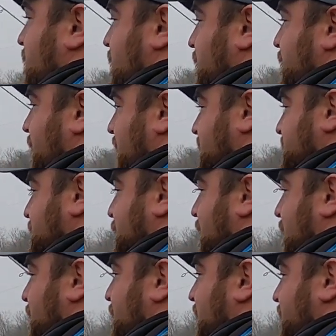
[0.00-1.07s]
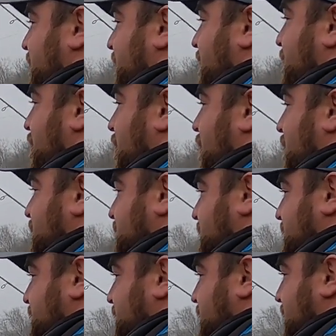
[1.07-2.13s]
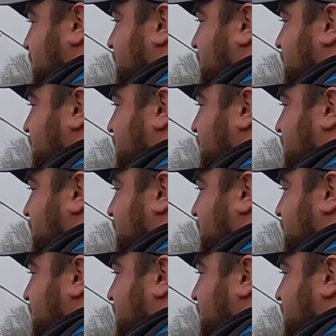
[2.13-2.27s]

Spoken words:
one past the barb in my finger pouring jigs one day.